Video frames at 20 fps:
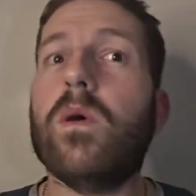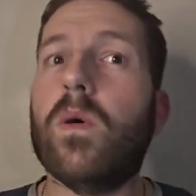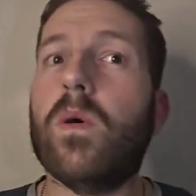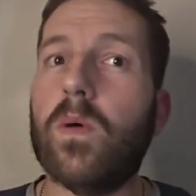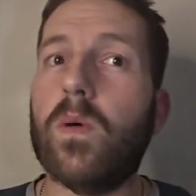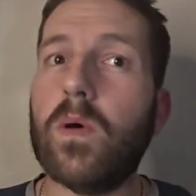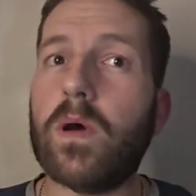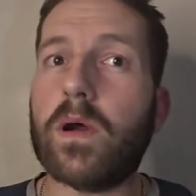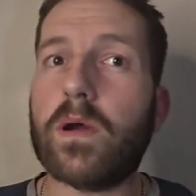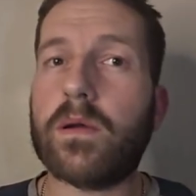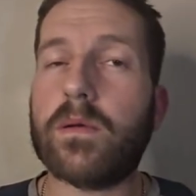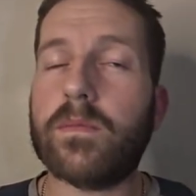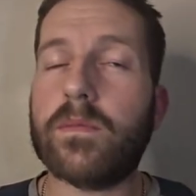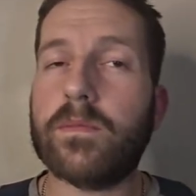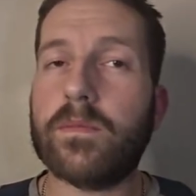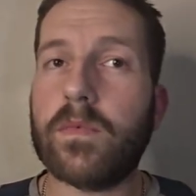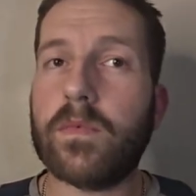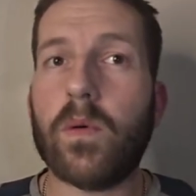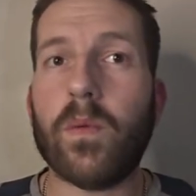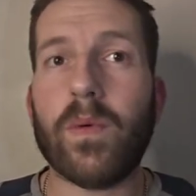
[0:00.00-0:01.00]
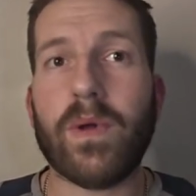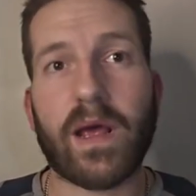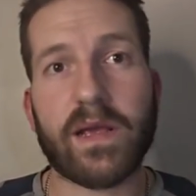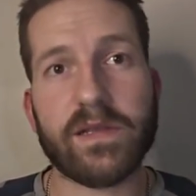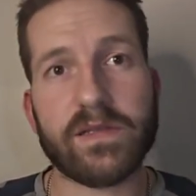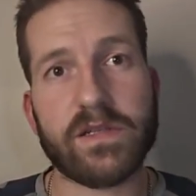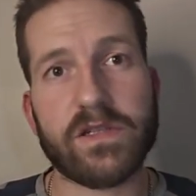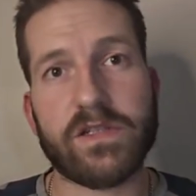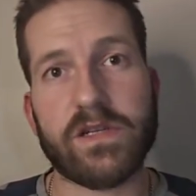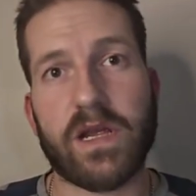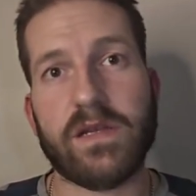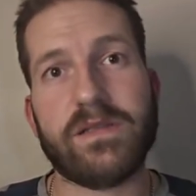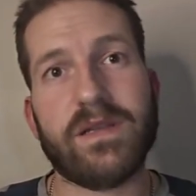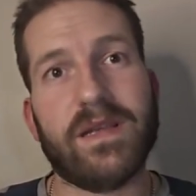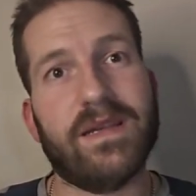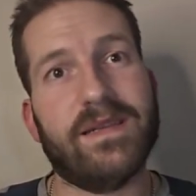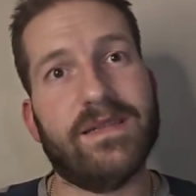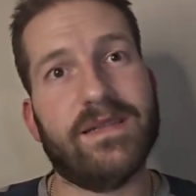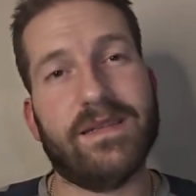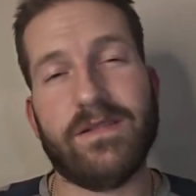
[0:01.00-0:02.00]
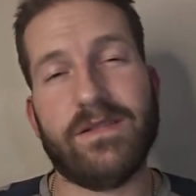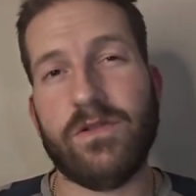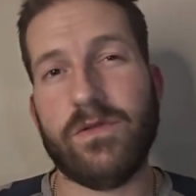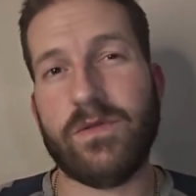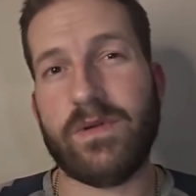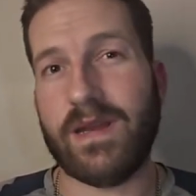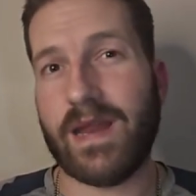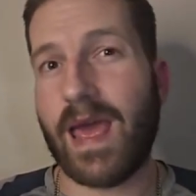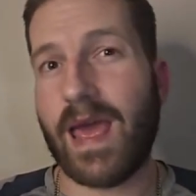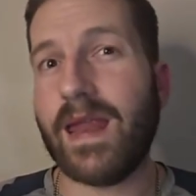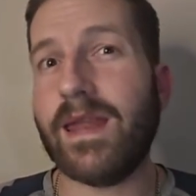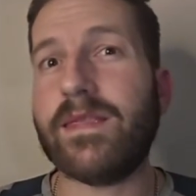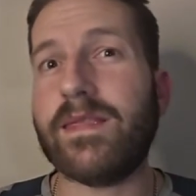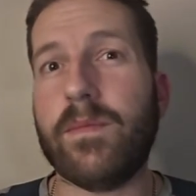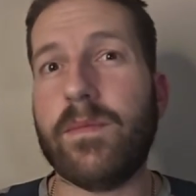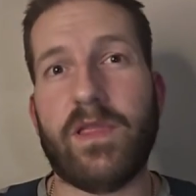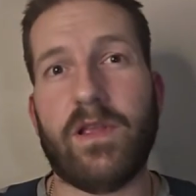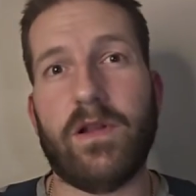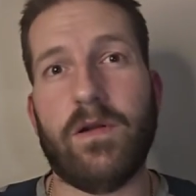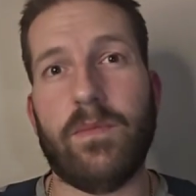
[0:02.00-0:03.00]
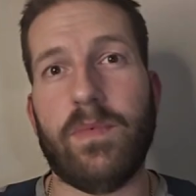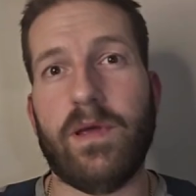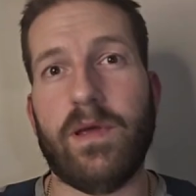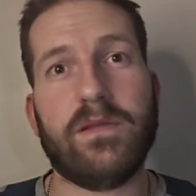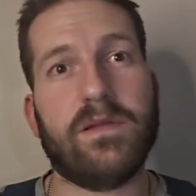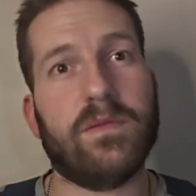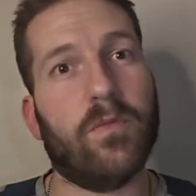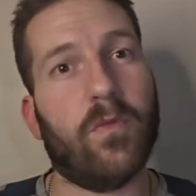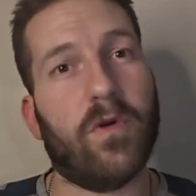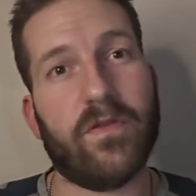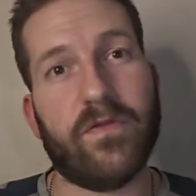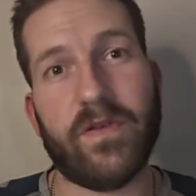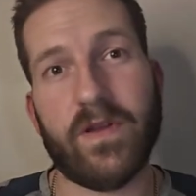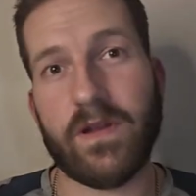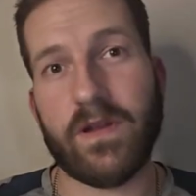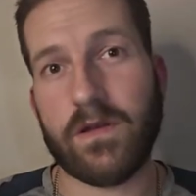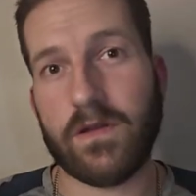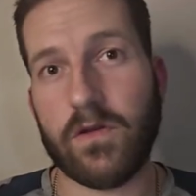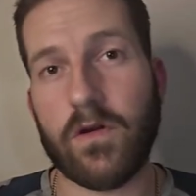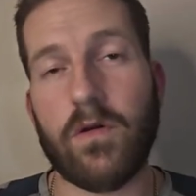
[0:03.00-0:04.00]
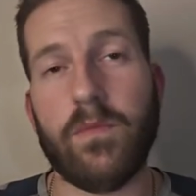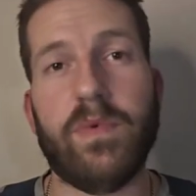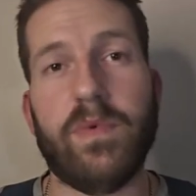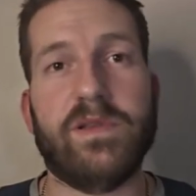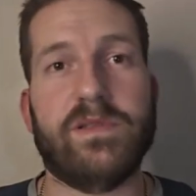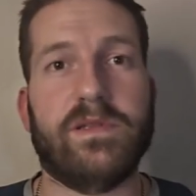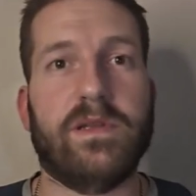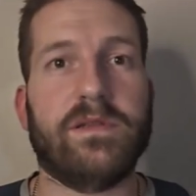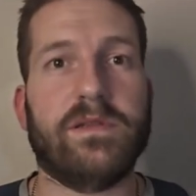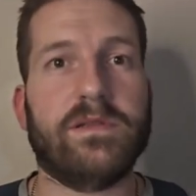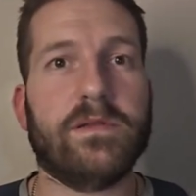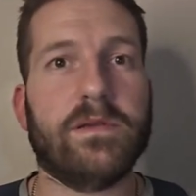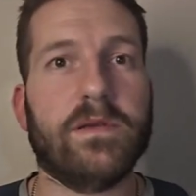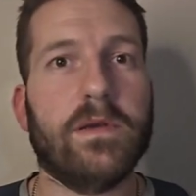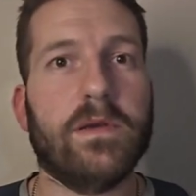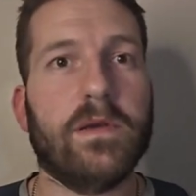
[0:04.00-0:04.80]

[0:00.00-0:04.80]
Or what I suggest is that you can edit them a little bit to more fit your business.